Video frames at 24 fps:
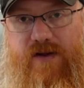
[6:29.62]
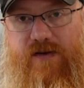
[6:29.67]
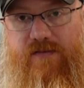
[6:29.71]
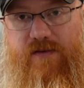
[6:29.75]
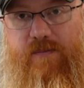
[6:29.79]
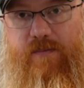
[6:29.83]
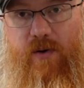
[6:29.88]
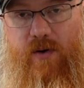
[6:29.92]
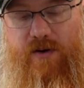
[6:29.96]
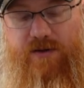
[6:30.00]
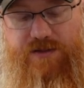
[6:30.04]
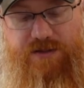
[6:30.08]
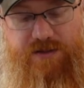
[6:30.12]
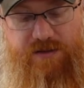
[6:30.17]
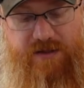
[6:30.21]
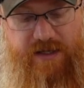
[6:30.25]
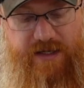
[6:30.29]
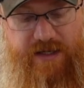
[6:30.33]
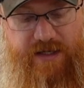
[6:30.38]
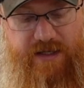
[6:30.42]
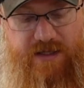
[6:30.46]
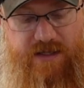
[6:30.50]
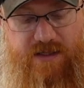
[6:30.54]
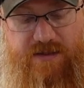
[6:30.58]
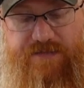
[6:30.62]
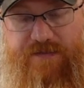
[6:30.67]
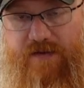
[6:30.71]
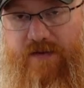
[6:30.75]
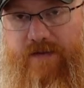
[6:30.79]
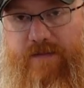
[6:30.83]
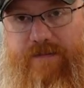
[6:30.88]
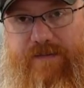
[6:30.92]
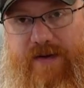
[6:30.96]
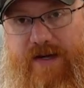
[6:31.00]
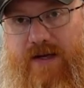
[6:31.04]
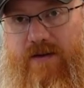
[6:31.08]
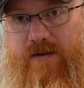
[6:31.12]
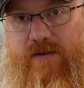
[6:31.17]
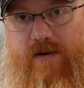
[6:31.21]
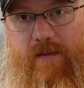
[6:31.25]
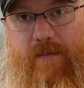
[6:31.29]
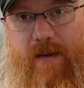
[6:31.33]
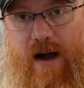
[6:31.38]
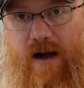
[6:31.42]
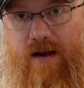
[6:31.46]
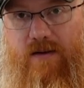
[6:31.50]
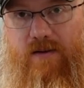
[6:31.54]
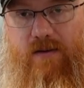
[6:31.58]
different parts trees from either a
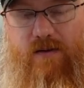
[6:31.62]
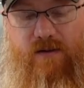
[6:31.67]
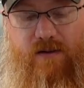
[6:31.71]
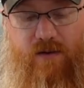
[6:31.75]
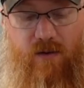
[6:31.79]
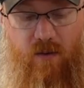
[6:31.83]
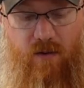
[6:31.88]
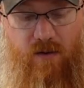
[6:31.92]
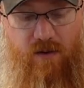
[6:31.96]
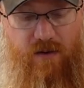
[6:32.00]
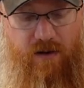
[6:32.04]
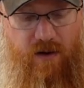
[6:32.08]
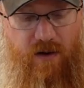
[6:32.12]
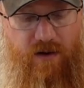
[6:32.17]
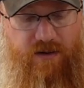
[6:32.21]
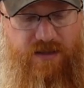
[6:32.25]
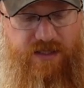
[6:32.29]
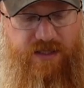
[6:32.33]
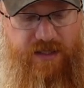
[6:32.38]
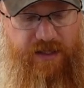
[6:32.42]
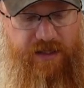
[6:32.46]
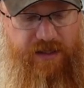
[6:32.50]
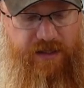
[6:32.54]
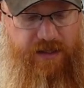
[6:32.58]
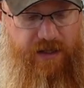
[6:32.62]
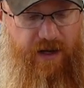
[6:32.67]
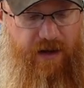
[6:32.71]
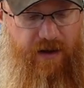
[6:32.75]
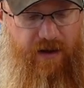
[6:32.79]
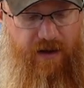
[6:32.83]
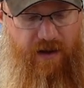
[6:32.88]
model or RC.